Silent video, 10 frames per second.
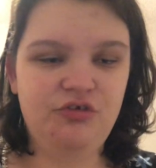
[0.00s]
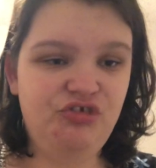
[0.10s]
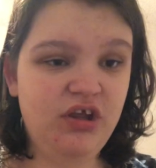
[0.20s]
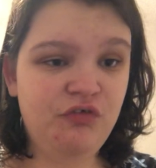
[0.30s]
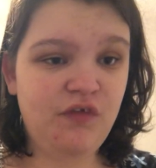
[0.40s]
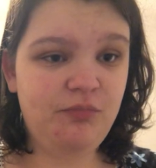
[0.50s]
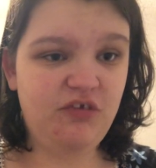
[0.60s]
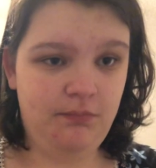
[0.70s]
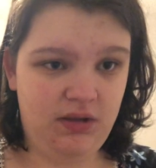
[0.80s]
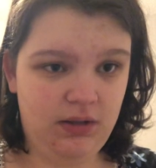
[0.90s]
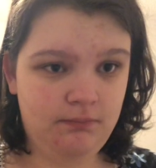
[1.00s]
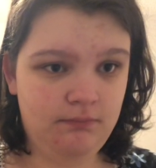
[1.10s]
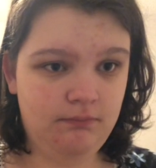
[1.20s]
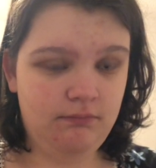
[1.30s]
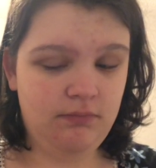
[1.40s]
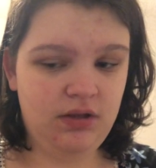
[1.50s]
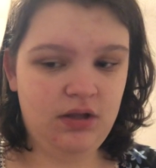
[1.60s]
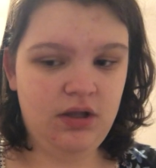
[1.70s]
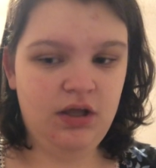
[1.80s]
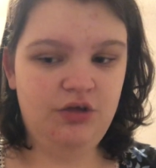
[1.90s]
She accepted me.
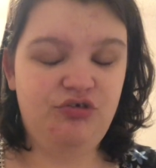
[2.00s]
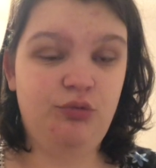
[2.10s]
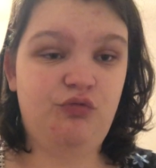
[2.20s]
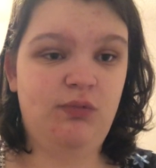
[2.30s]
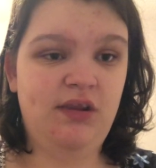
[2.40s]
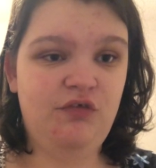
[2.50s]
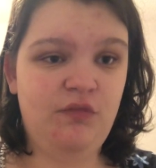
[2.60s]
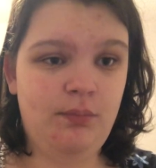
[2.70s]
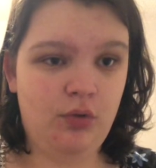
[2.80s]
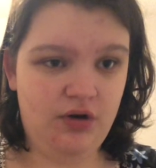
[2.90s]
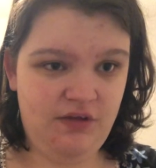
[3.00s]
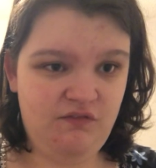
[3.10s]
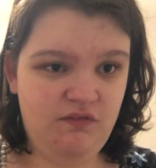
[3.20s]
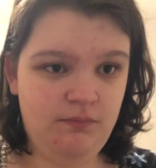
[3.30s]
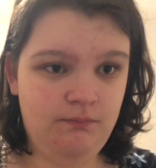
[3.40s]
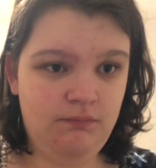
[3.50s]
She was really supportive,